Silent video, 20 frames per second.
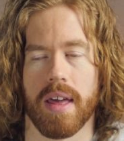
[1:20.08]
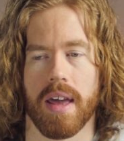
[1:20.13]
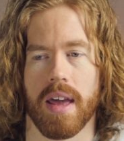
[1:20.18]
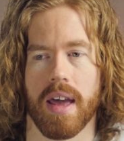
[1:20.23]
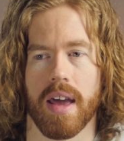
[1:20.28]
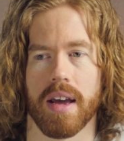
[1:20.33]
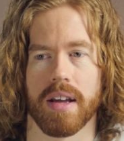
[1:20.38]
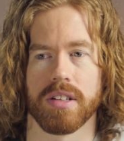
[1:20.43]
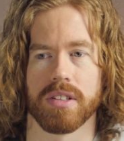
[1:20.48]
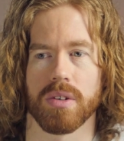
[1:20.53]

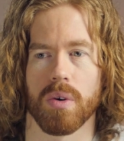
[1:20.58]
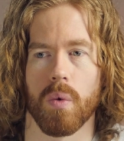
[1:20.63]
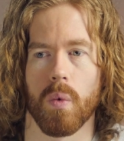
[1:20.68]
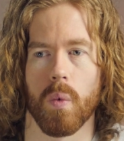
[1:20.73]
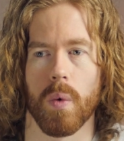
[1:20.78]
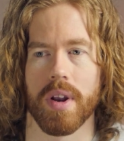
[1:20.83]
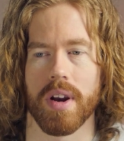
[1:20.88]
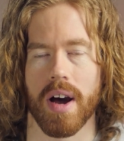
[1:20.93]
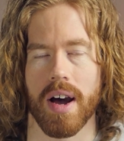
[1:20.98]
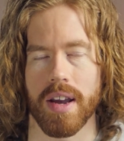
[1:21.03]
And
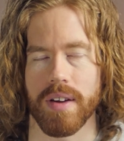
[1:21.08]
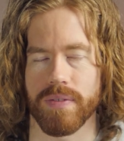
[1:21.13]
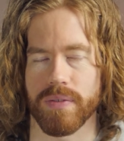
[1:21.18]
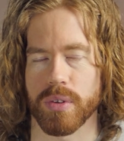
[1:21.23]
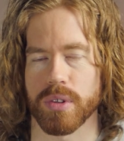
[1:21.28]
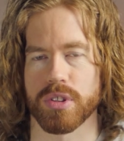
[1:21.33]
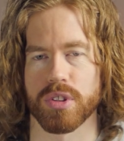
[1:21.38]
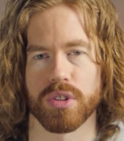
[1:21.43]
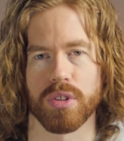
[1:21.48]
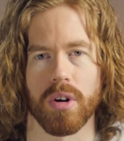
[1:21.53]
when I
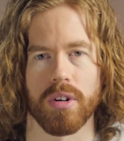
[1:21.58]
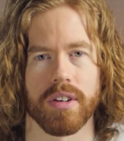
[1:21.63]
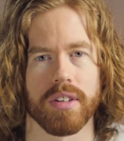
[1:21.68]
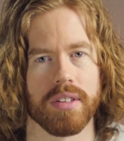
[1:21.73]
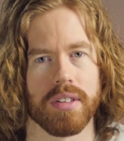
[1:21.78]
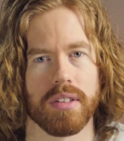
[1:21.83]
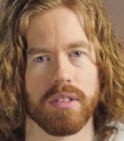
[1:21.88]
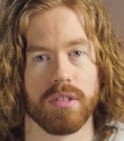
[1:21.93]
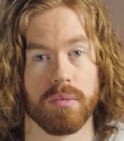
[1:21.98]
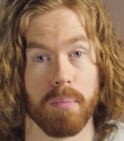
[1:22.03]
first started
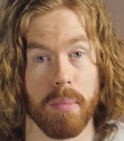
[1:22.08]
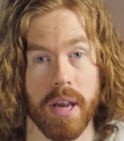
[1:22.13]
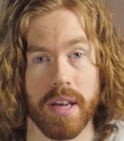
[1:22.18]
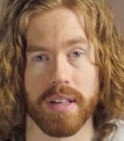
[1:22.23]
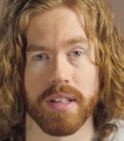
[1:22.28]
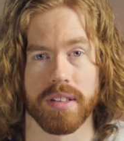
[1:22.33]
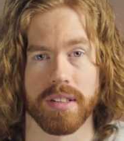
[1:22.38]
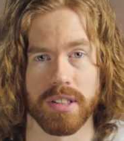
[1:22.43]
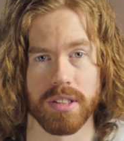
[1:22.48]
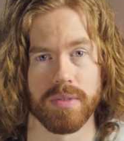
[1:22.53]

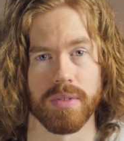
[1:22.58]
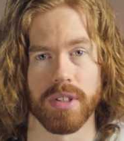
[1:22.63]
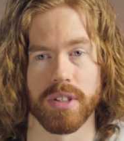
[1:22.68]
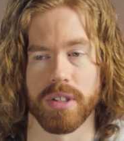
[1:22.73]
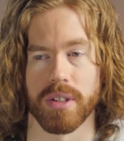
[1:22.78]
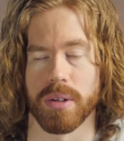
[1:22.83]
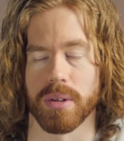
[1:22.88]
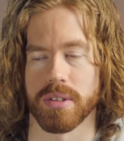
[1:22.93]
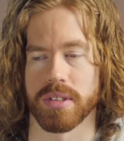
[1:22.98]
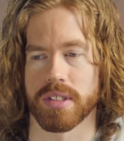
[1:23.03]
making these
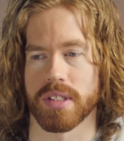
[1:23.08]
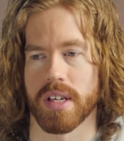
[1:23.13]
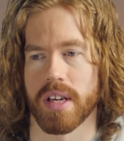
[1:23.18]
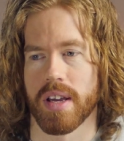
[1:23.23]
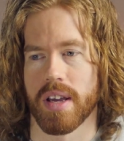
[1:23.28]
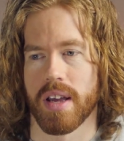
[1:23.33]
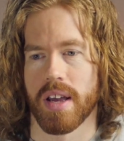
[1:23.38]
videos,